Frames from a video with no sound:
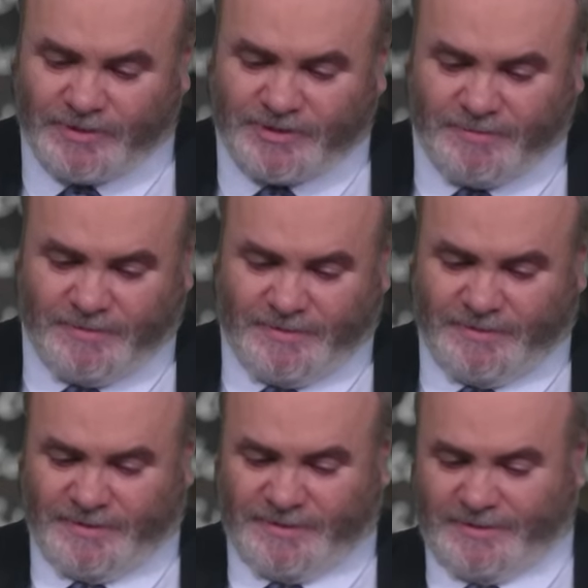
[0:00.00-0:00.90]
what's
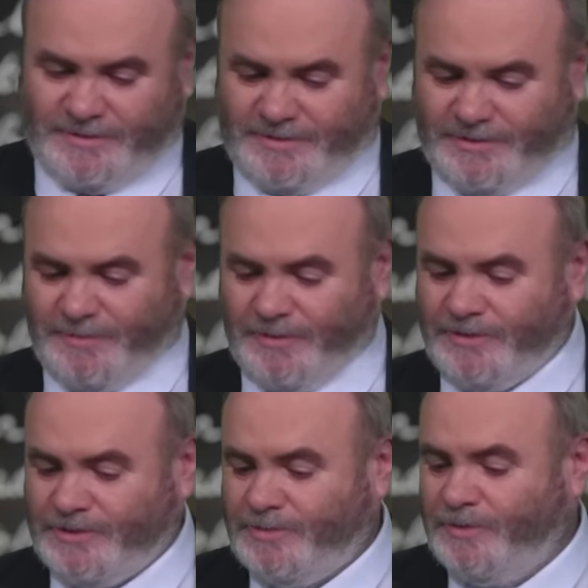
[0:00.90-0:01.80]
innumerable, I would Sp say.
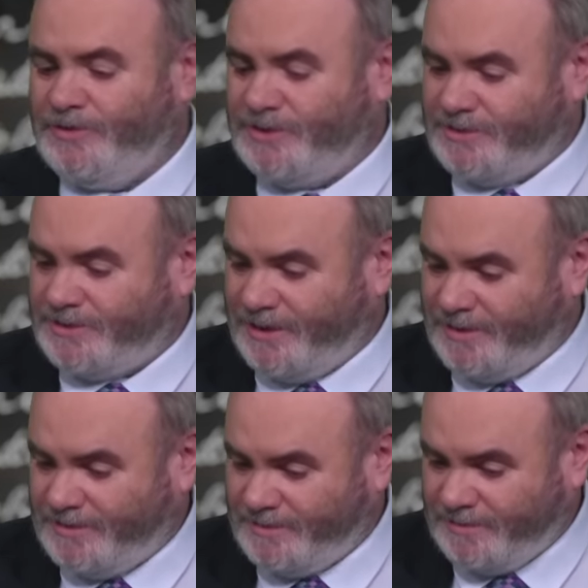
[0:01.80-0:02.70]
Spurgeon said,